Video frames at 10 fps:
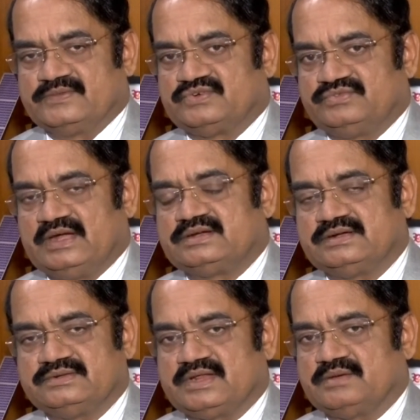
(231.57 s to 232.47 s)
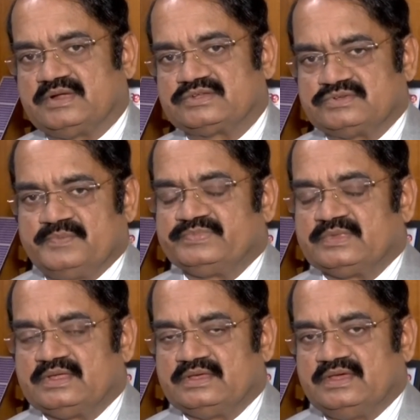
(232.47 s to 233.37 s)
So that time also,
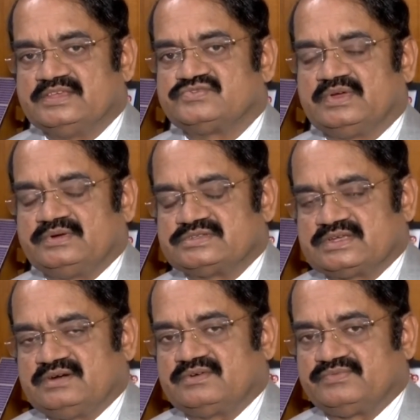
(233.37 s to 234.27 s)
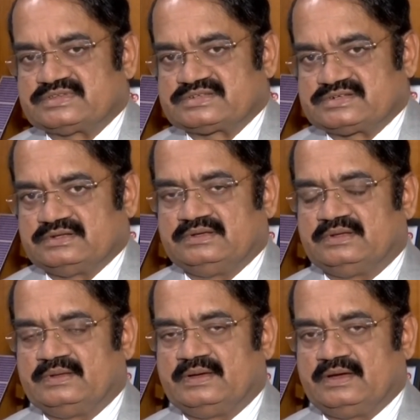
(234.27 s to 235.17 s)
yes, we have discovered first
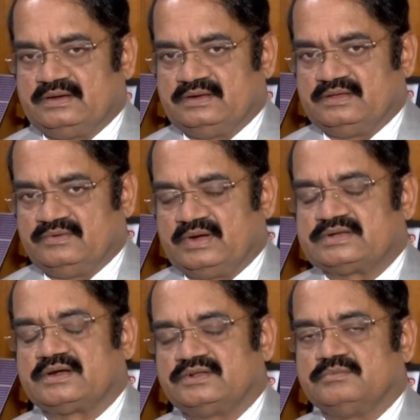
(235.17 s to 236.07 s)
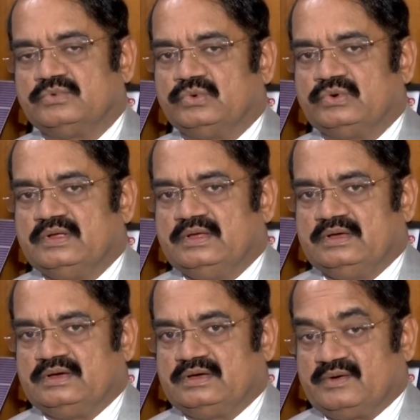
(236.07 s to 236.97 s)
in the water on the moon,
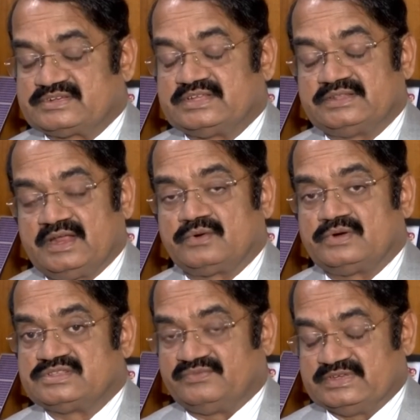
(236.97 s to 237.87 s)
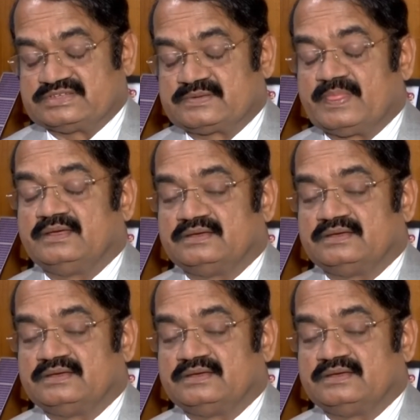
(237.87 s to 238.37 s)
our Chandrayaan 1 is the first.